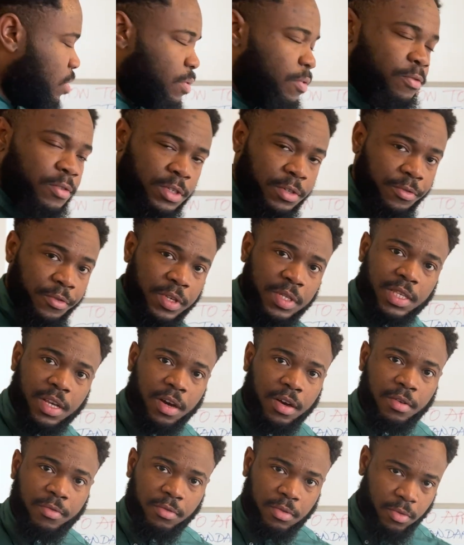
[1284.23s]
for the
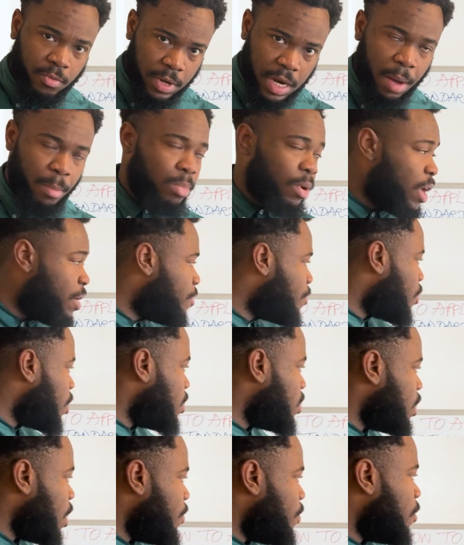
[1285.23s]
visa, when applying for your
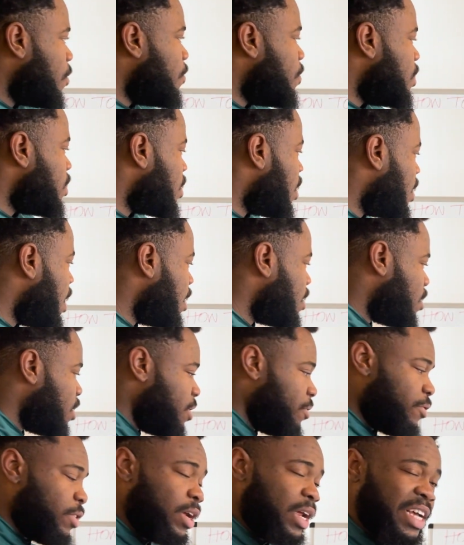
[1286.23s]
tier 4 visa, there are three
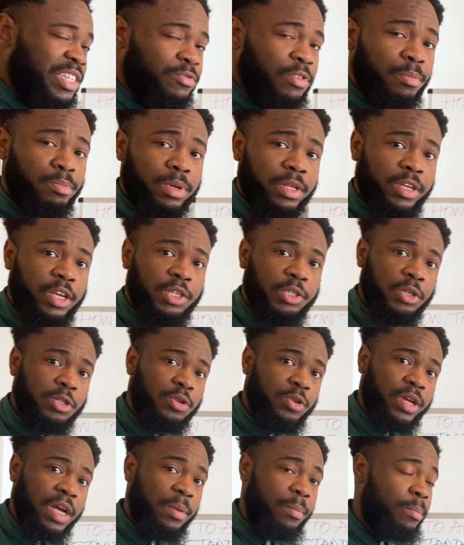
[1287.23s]
different kinds of application you
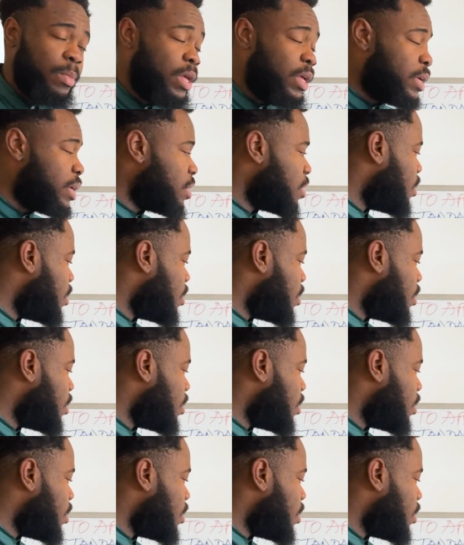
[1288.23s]
can make.